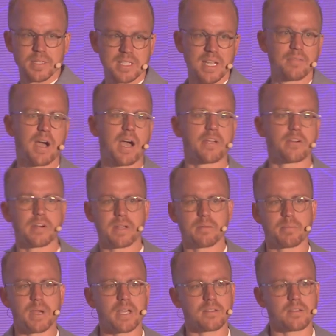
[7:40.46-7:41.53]
have a higher
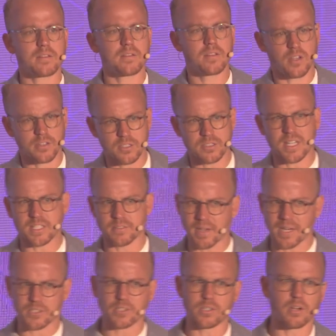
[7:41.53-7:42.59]
impact on the
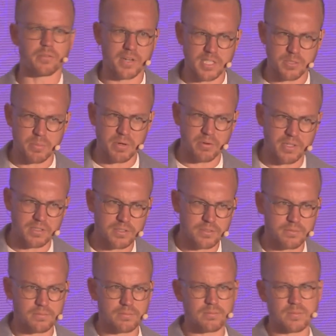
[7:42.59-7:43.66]
satisfaction of an experience.
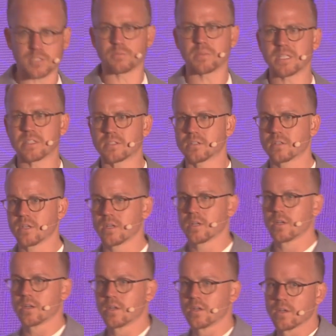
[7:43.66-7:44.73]
This means
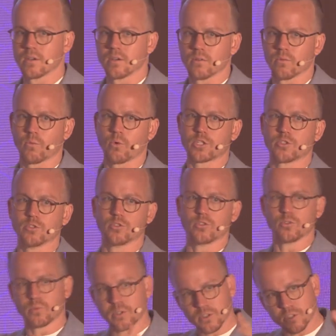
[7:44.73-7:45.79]
what you do
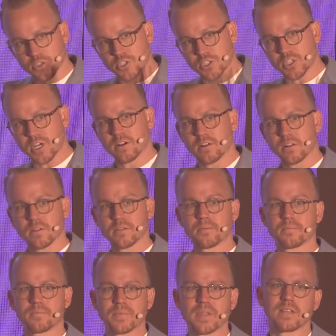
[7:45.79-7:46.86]
with the shell
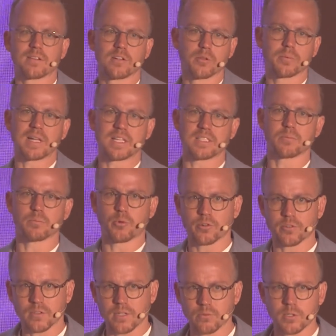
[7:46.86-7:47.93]
is a little bit less
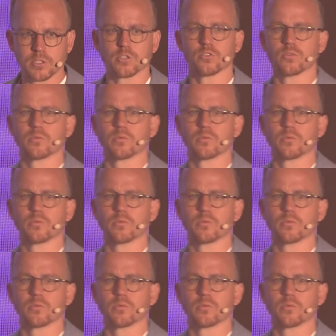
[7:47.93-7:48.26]
important than what you do